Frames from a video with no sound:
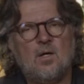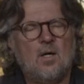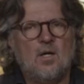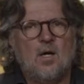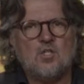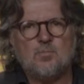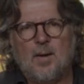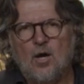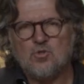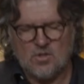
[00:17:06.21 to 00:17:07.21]
a, a
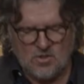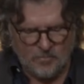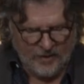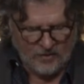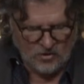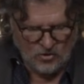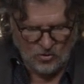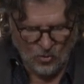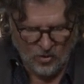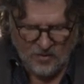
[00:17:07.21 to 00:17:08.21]
spouse has abandoned
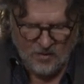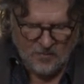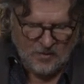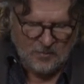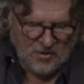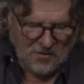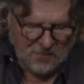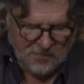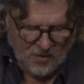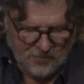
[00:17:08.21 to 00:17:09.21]
you, or maybe they're